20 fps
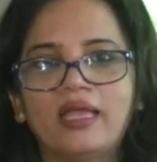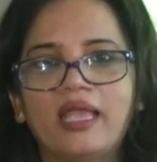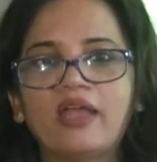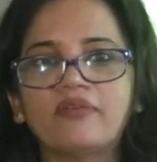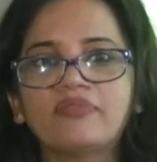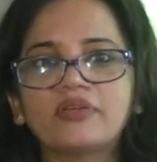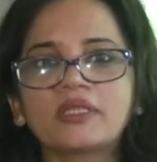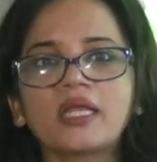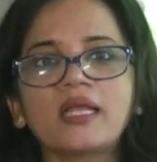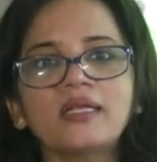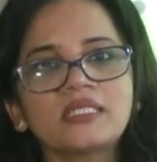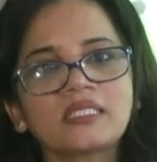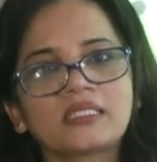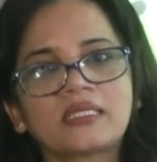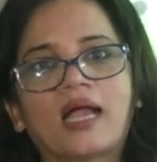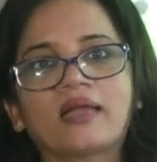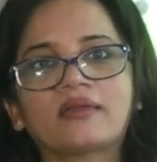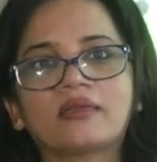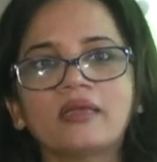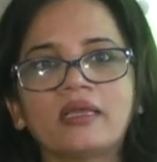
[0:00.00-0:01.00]
Everything
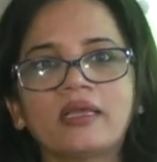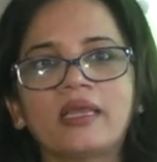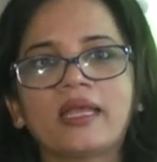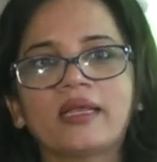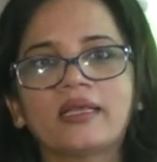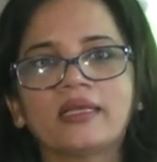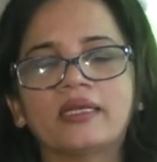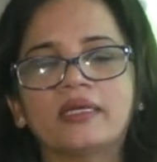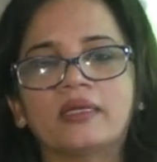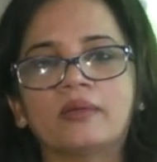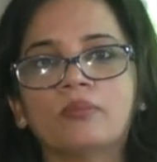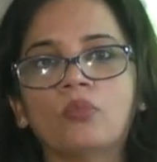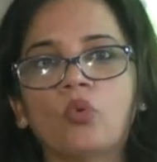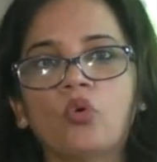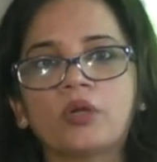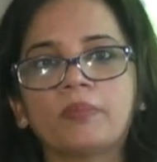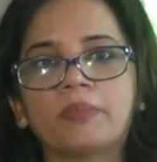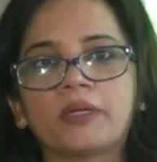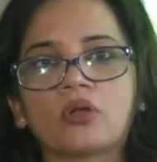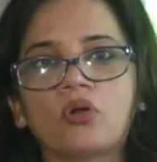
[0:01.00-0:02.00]
started in England
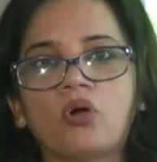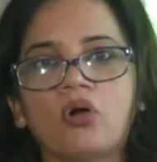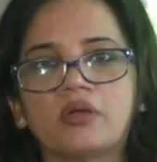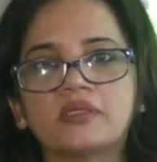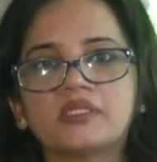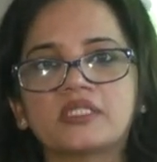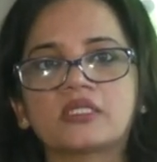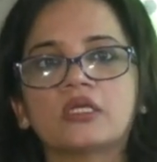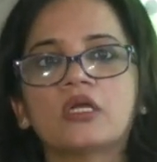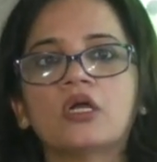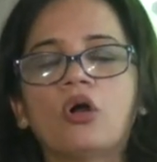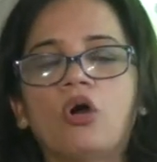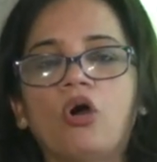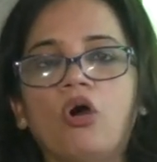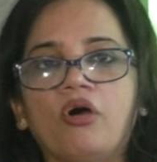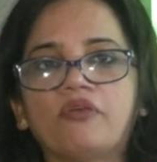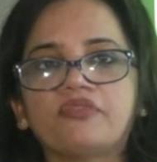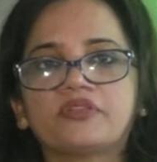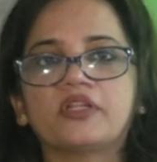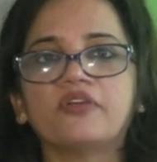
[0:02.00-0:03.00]
more because
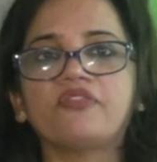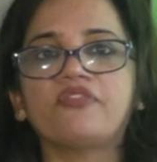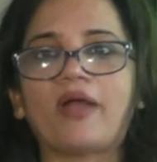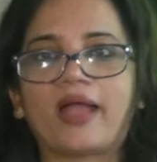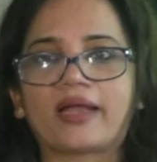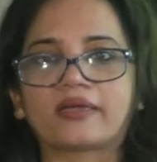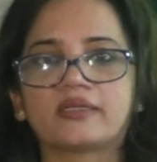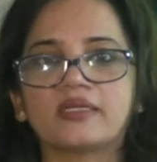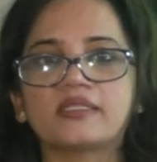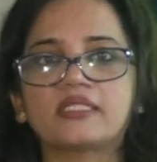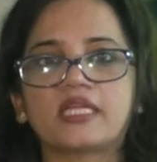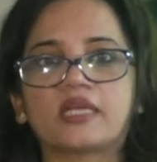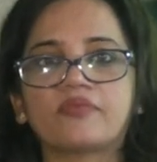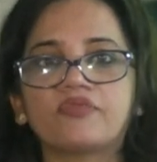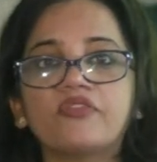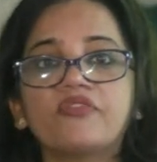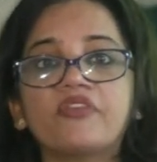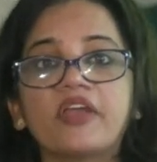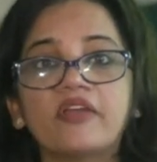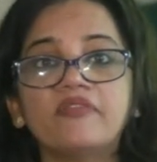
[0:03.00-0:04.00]
of the factors
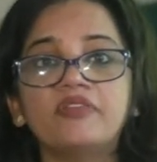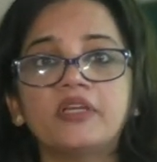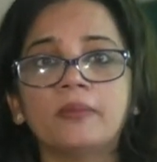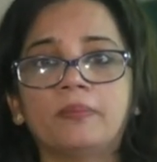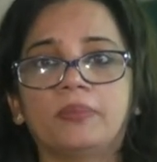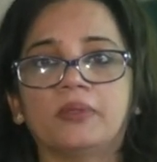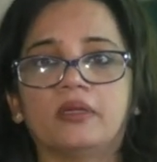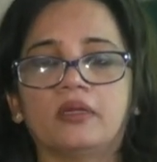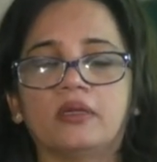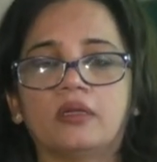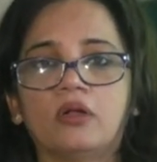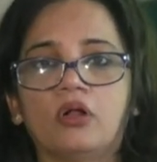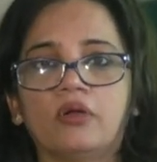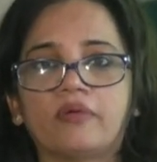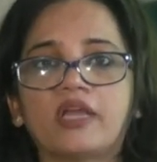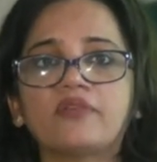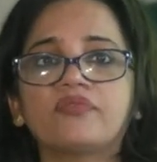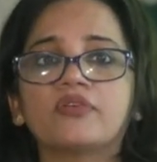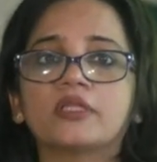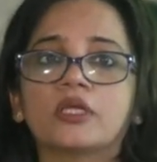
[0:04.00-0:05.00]
that were favorable, all
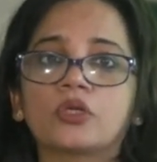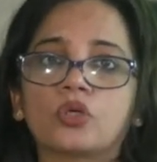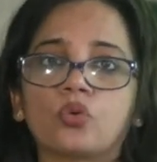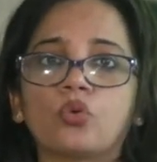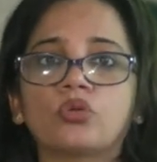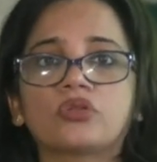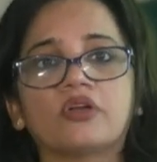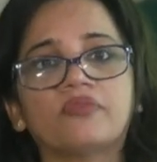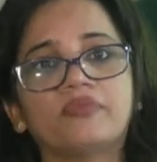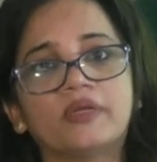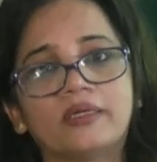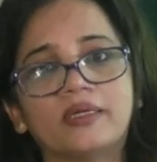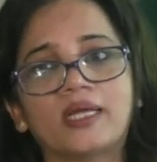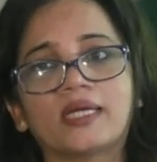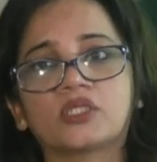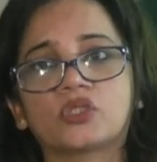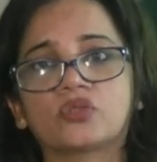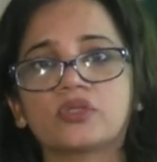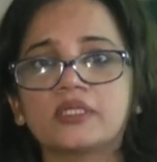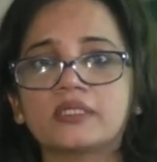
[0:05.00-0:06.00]
right, for the growth of
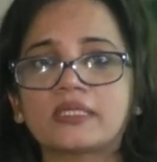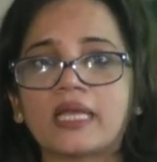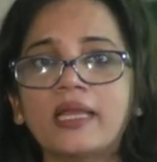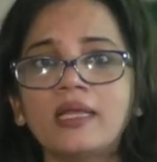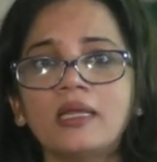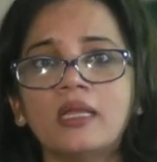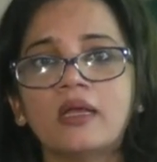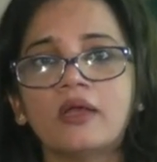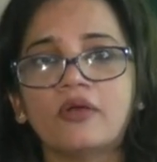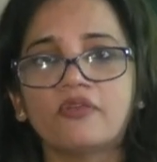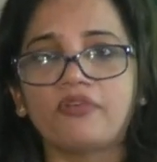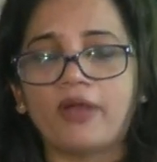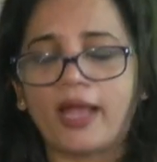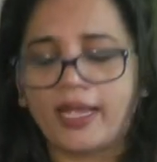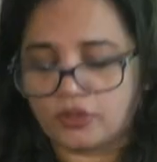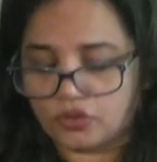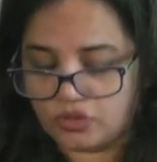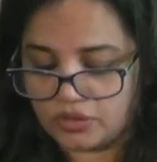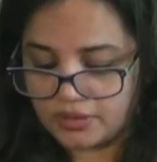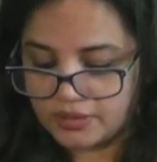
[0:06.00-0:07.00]
industries and
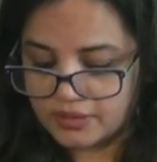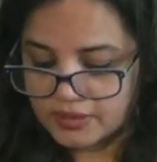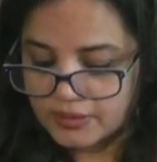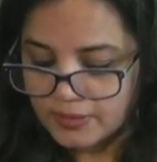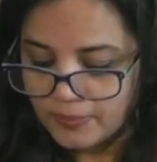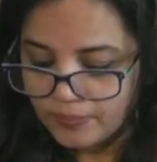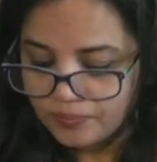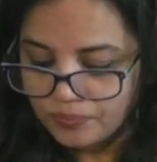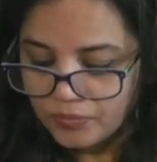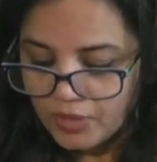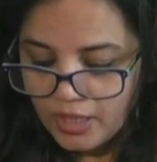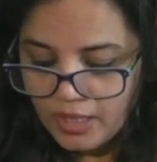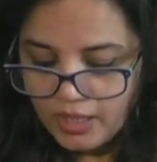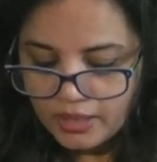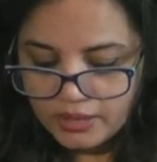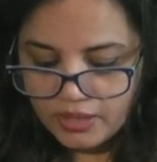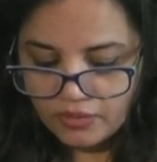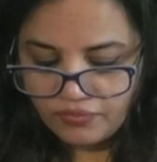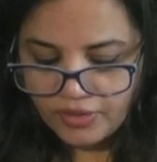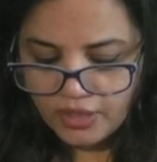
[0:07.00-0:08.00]
factories.
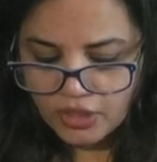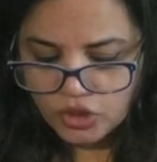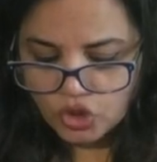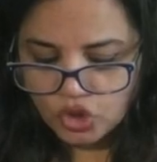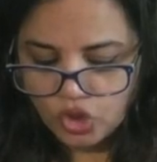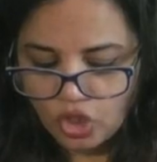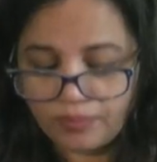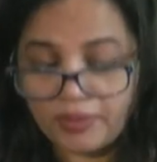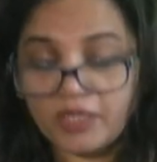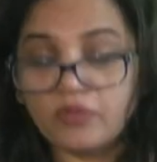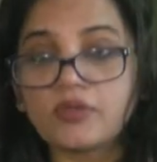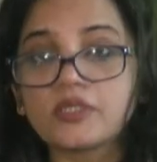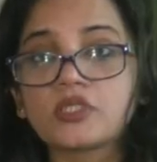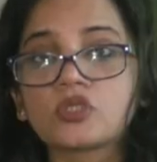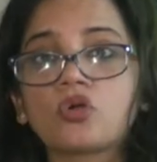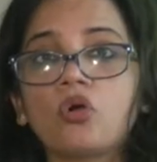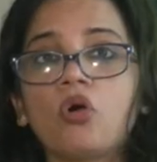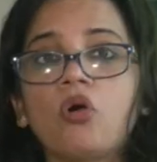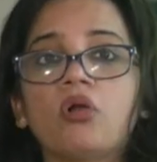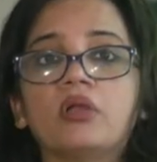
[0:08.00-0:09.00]
The workshop, it
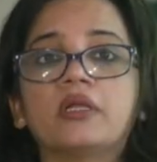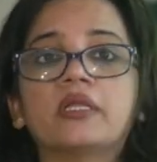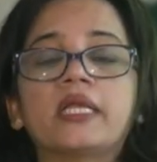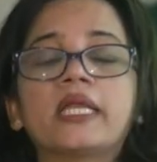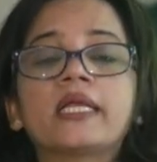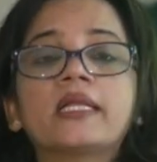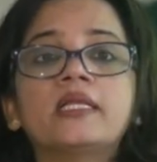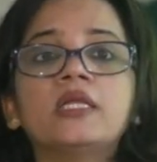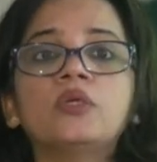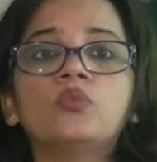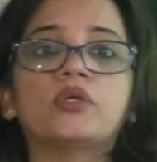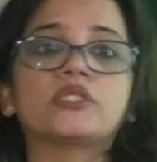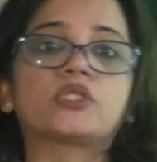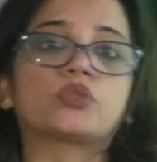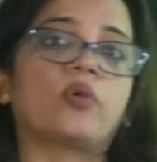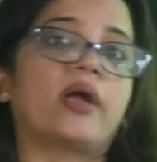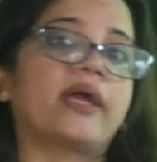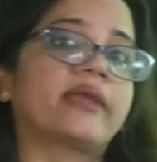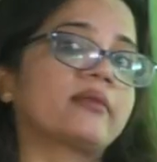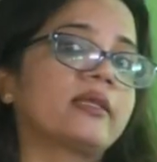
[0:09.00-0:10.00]
was called, England
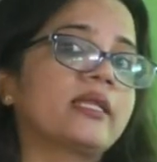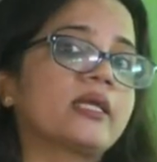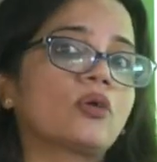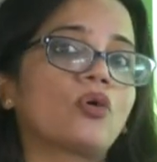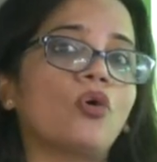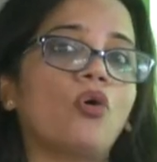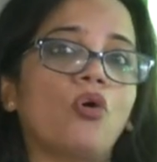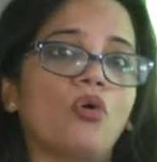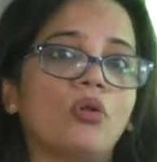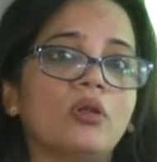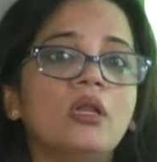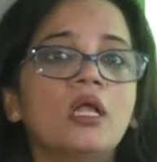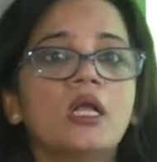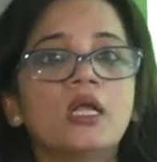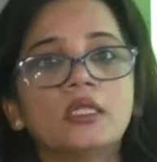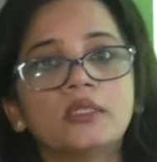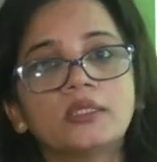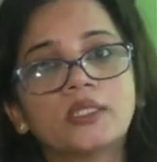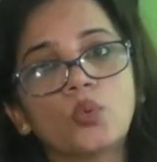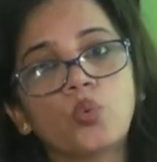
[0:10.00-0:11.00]
was rightly
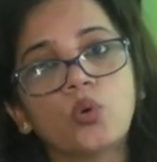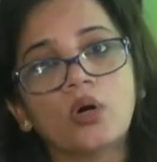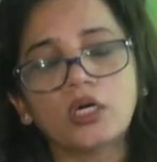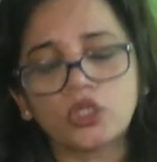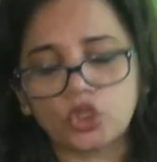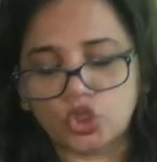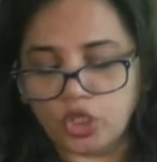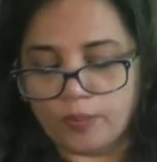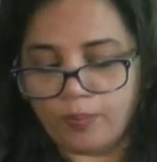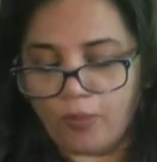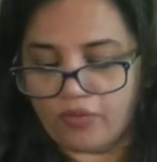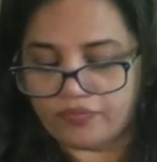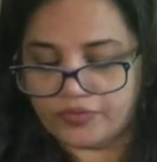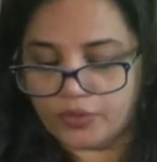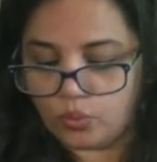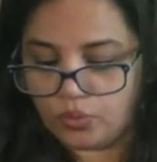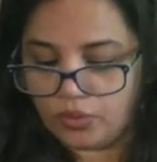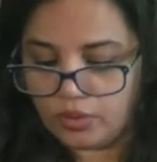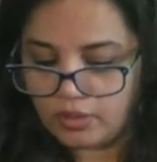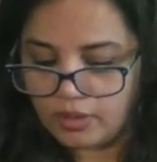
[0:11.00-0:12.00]
called the workshop of
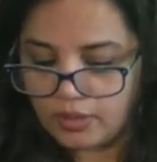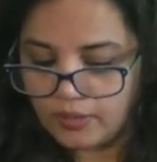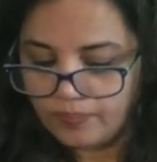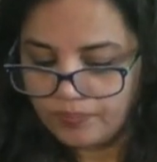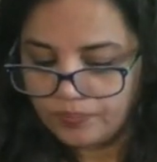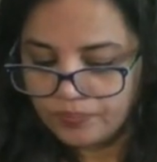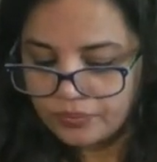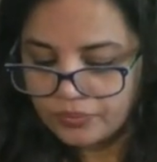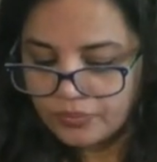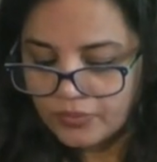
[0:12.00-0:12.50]
the world.